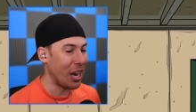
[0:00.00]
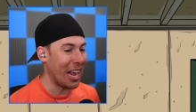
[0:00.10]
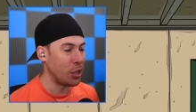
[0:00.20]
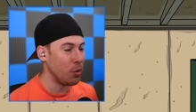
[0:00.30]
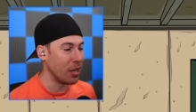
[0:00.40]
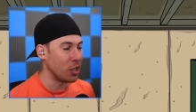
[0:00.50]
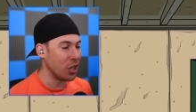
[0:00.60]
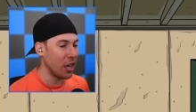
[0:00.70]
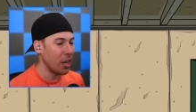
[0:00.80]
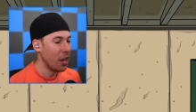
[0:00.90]
As you can
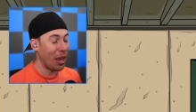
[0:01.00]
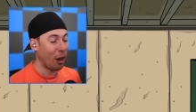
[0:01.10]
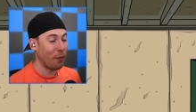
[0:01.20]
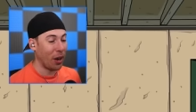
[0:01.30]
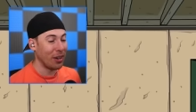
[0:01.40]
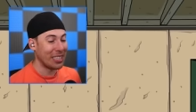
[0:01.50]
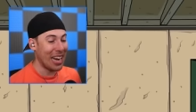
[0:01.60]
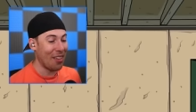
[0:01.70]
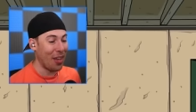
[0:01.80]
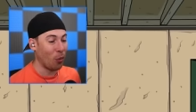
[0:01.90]
see, they are very
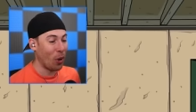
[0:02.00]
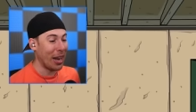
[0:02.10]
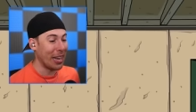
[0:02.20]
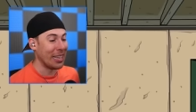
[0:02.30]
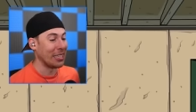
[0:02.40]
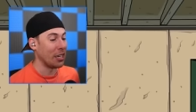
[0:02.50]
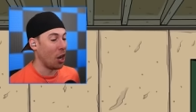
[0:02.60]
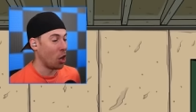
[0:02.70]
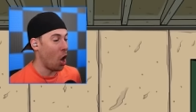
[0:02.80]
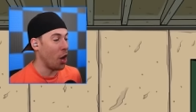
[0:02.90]
sad that Red is
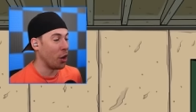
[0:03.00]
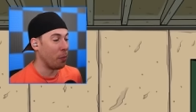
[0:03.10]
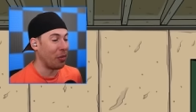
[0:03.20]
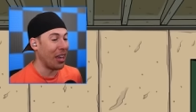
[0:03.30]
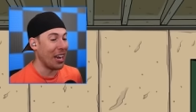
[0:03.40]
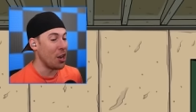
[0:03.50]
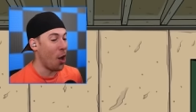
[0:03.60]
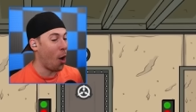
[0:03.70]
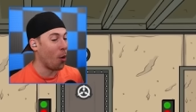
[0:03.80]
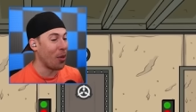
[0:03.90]
a goner, but they didn't
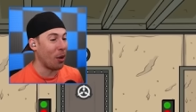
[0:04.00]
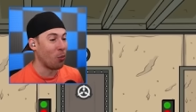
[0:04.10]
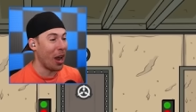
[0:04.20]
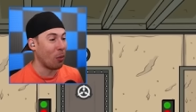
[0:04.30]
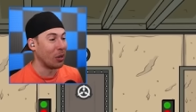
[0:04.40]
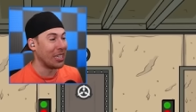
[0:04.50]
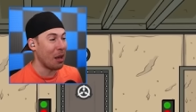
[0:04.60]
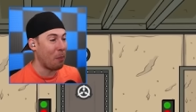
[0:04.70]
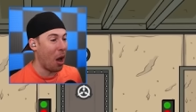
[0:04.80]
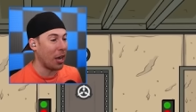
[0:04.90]
know that Red was the
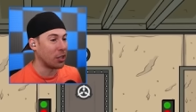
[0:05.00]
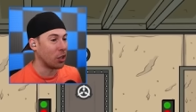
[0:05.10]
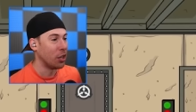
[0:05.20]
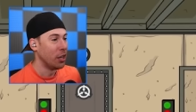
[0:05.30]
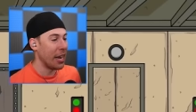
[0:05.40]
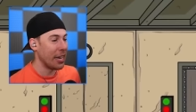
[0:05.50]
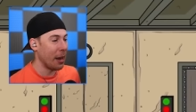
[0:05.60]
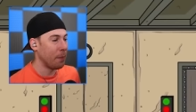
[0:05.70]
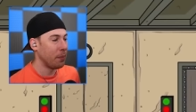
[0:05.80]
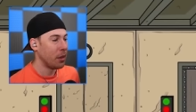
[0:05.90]
imposter. And
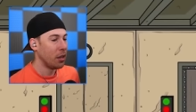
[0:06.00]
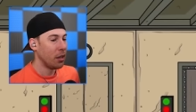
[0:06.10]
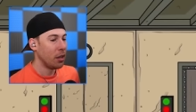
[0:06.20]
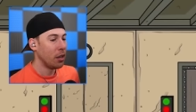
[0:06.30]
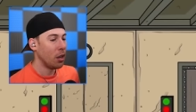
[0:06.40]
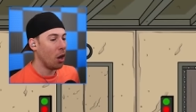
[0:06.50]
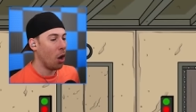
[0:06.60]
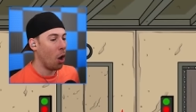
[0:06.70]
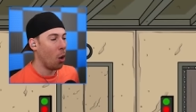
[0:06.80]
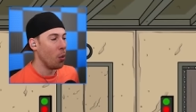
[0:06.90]
yep.
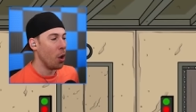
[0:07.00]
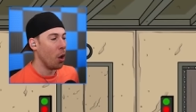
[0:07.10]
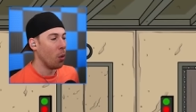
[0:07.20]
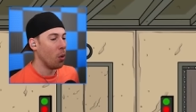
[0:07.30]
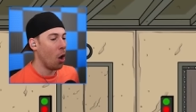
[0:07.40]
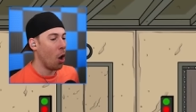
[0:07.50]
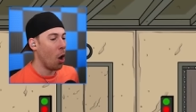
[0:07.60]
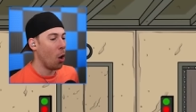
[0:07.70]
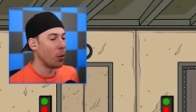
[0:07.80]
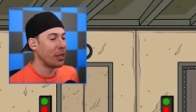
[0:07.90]
Oh, no.
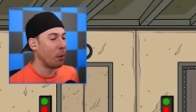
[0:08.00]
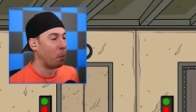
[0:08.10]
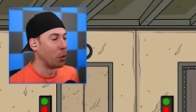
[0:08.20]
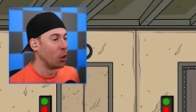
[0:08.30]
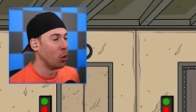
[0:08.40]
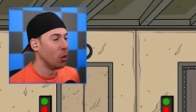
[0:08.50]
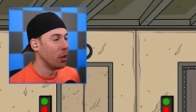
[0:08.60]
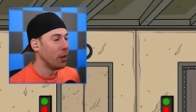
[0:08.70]
Oh, Blue.